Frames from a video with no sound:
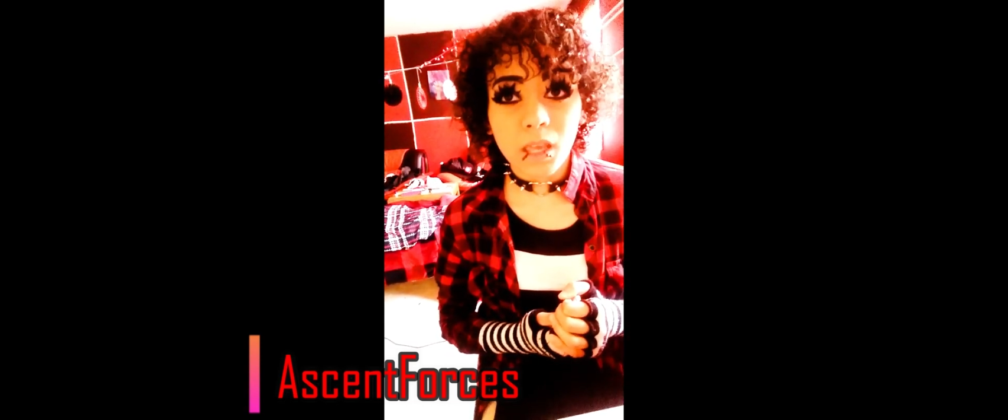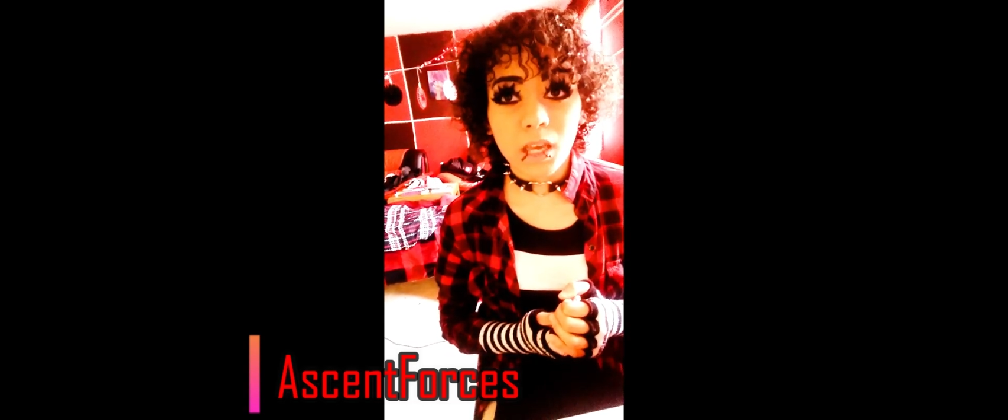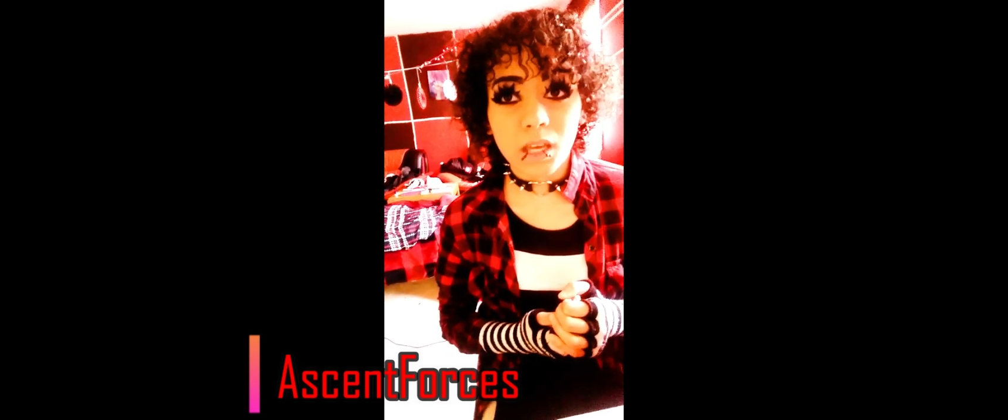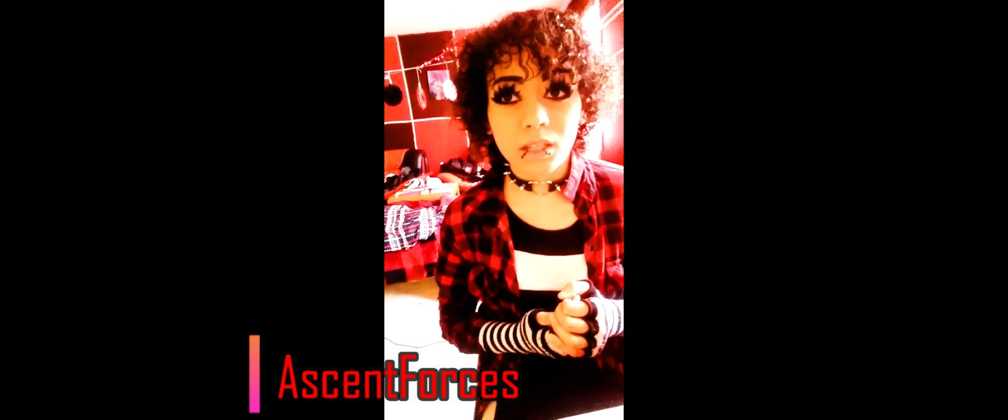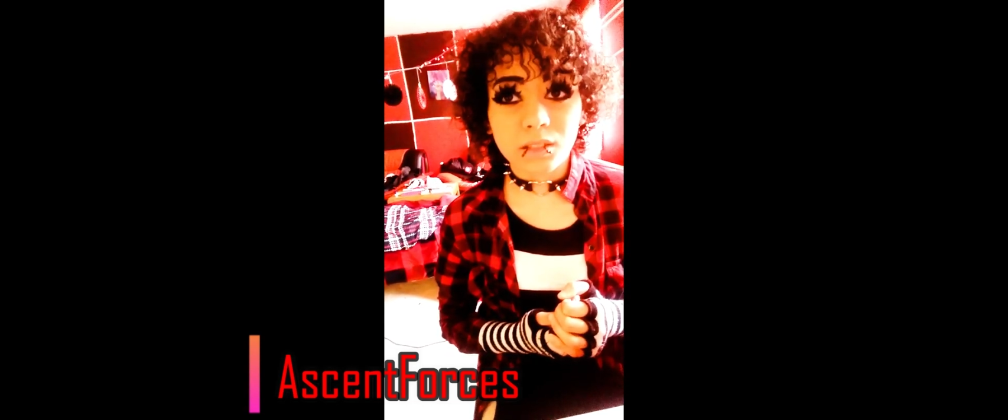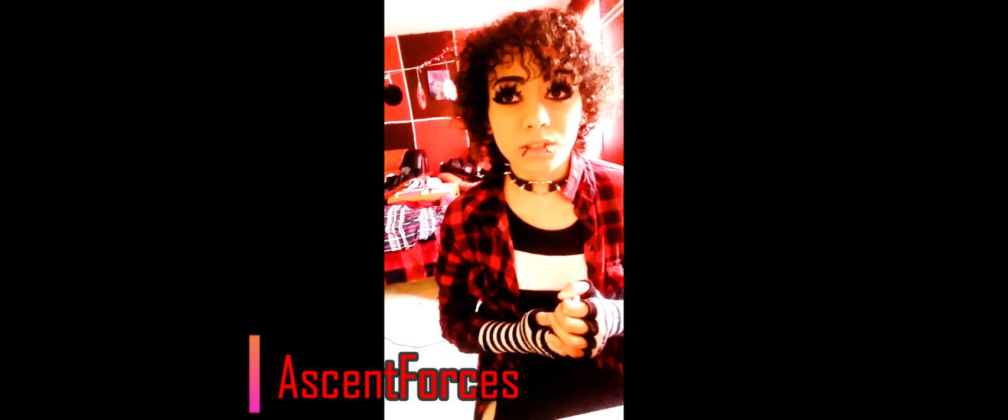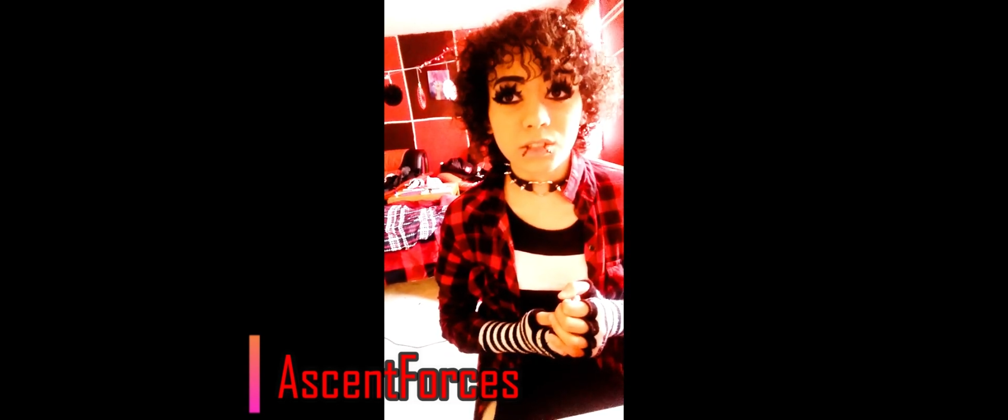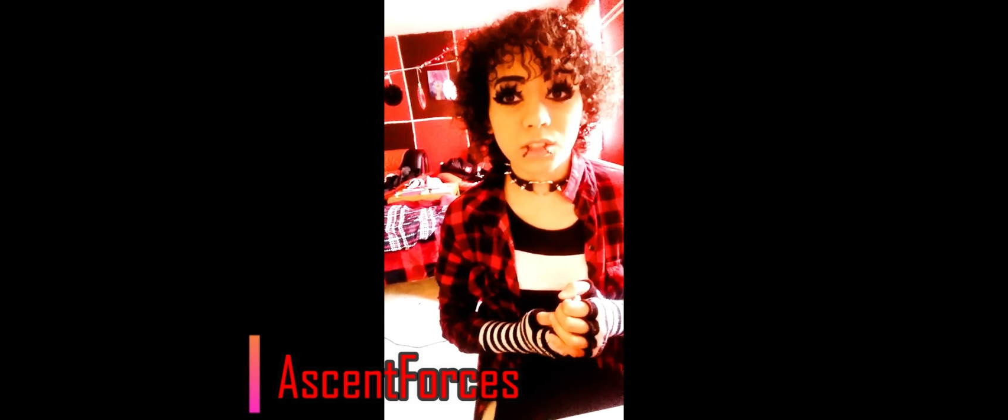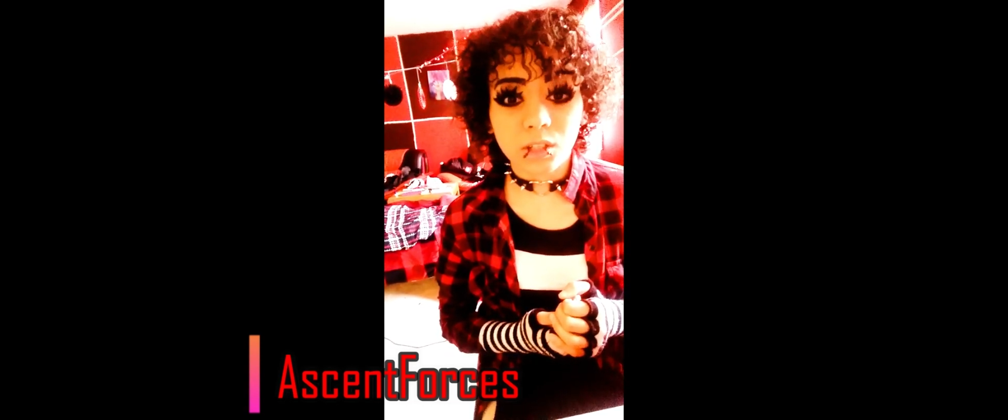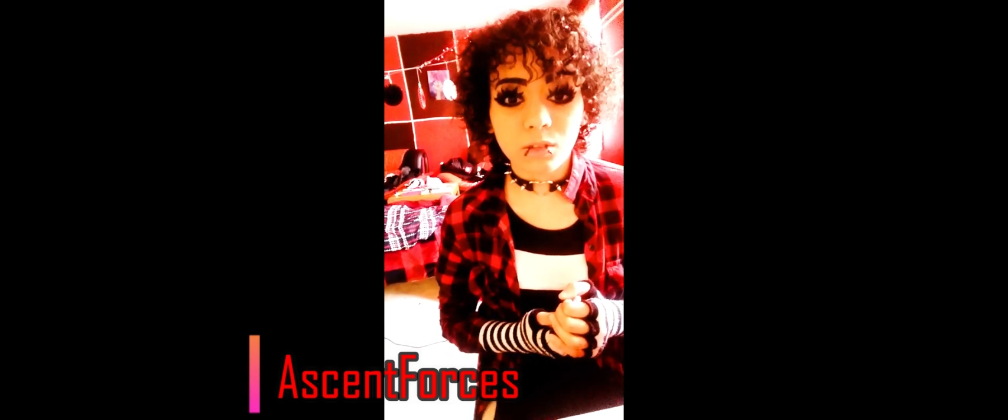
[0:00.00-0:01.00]
And
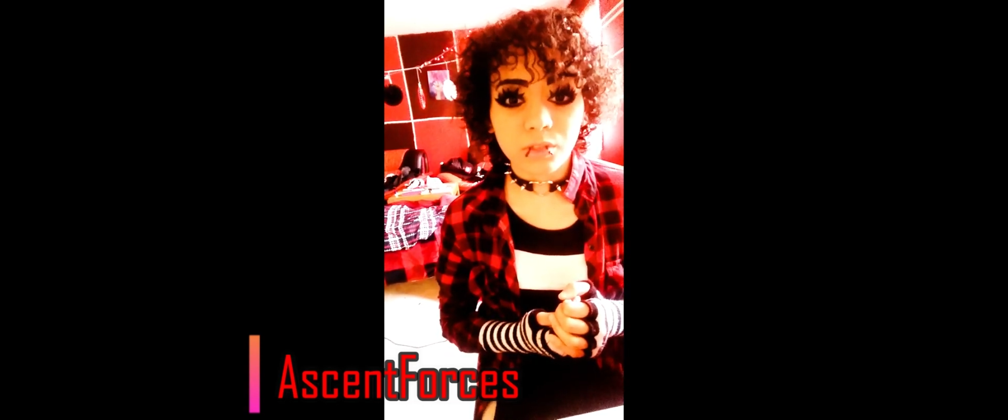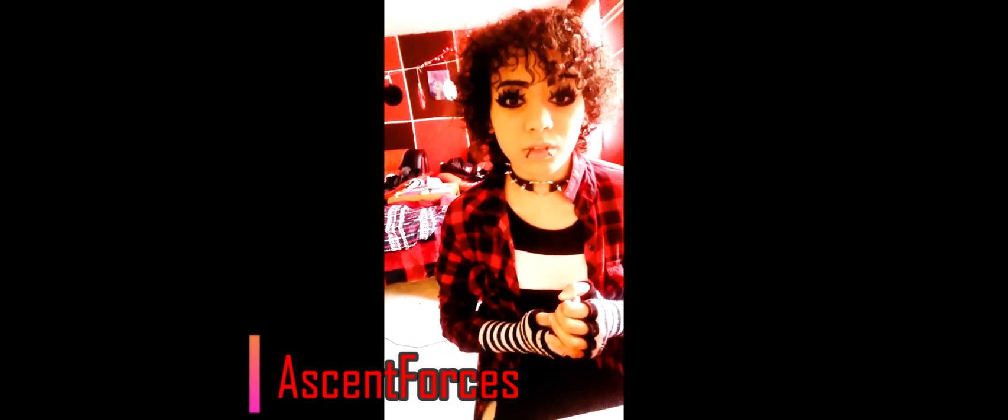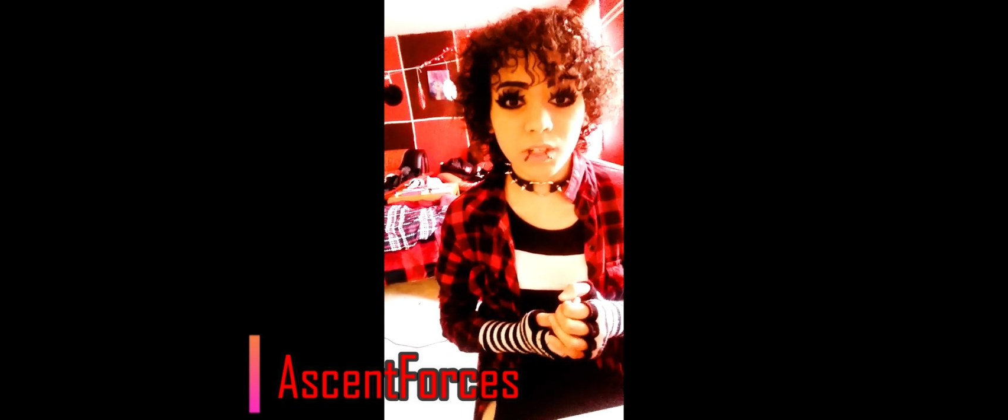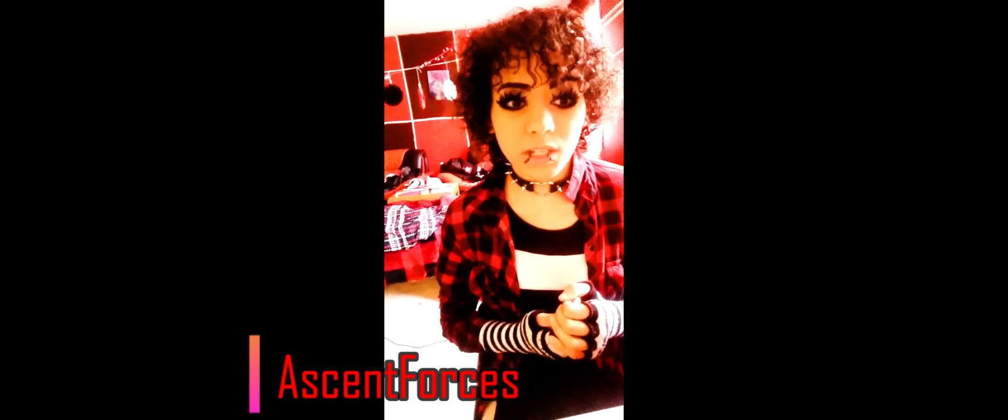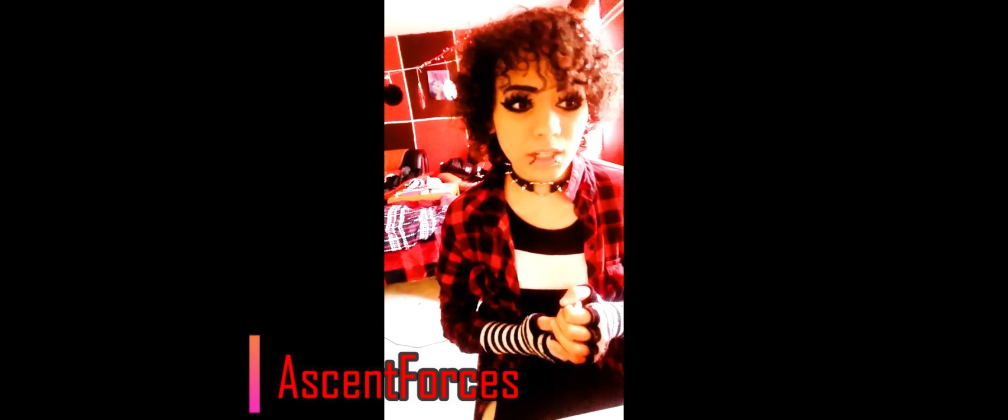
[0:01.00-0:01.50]
you know, if you feel